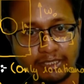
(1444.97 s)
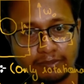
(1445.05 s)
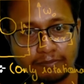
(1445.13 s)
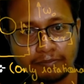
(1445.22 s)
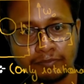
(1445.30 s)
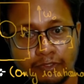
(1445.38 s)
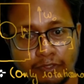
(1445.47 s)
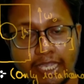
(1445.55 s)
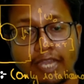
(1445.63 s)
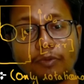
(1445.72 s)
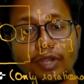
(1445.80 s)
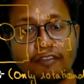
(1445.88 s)
mass.
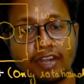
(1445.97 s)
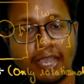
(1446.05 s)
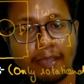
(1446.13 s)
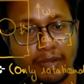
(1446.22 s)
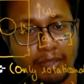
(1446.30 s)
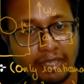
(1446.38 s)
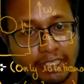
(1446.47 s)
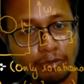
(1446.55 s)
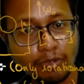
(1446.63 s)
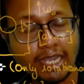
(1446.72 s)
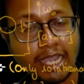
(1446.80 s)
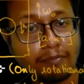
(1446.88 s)
Okay, and whenever I apply
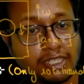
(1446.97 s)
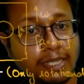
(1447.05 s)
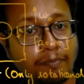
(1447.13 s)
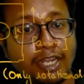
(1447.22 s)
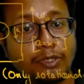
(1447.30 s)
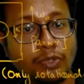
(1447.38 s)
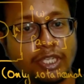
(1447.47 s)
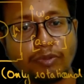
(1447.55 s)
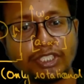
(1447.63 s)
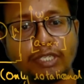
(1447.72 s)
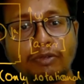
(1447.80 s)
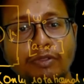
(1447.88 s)
method 1, I must apply two
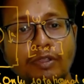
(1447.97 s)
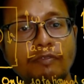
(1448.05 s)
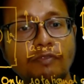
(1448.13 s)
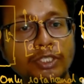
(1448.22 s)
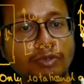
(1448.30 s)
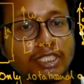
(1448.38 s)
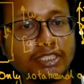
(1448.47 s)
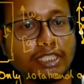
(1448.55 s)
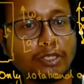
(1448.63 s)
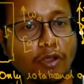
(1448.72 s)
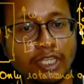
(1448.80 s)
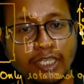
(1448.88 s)
equations. First one is
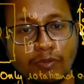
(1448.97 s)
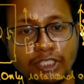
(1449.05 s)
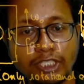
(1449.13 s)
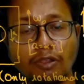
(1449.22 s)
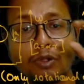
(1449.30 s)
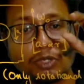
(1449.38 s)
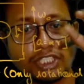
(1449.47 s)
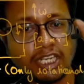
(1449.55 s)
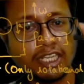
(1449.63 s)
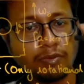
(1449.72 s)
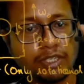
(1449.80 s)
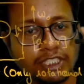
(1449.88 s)
the torque equation or
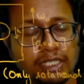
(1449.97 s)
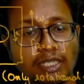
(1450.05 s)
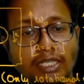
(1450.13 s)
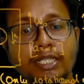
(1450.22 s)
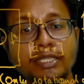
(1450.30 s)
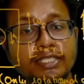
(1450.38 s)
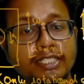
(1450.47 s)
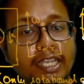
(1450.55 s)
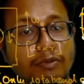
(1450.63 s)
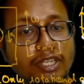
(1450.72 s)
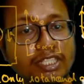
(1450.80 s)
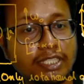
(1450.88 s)
rotational equation. The
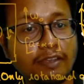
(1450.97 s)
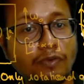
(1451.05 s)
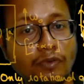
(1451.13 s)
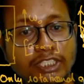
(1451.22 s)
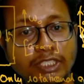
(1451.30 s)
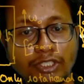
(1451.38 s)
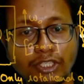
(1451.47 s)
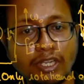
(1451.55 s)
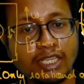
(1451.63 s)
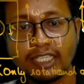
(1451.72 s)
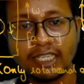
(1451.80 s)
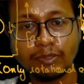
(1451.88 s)
second one is the force
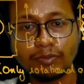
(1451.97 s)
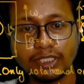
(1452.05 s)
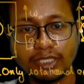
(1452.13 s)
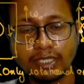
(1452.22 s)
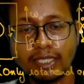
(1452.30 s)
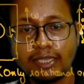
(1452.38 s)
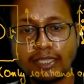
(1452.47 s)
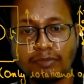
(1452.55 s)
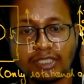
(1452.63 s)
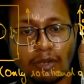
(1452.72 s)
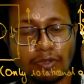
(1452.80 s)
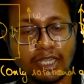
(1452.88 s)
equation or linear equation.
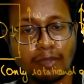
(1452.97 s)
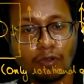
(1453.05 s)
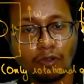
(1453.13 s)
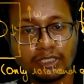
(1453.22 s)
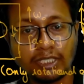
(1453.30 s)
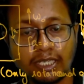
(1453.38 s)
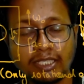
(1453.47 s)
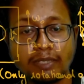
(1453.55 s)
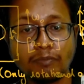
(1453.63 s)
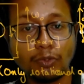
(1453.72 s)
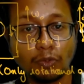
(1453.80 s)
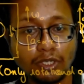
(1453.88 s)
That means out here I am considering
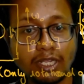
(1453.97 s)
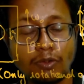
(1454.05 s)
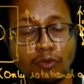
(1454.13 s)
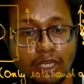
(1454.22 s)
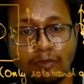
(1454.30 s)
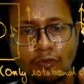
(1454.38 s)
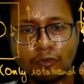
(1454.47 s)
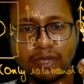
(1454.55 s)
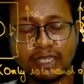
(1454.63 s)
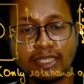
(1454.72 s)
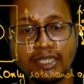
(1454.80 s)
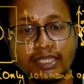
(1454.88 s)
the total rolling
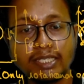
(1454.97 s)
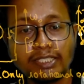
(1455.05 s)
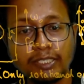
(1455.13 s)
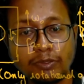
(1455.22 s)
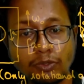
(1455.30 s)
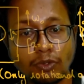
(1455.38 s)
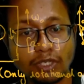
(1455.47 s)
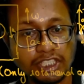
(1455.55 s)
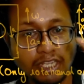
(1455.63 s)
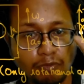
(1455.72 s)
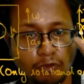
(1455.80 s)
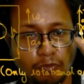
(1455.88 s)
movement is due to
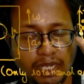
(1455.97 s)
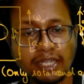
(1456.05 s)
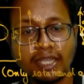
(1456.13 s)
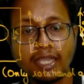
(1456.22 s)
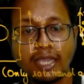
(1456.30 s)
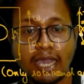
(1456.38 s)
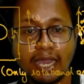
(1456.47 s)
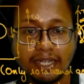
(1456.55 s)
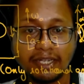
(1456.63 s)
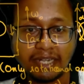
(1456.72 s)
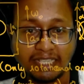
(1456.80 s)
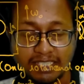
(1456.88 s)
rotational movement
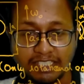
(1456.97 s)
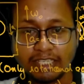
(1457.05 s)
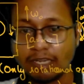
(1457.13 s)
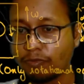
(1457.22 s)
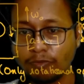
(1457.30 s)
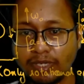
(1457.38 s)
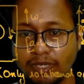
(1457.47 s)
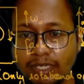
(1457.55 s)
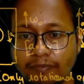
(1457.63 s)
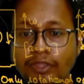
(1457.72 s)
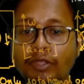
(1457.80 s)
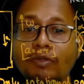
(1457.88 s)
and translational movement.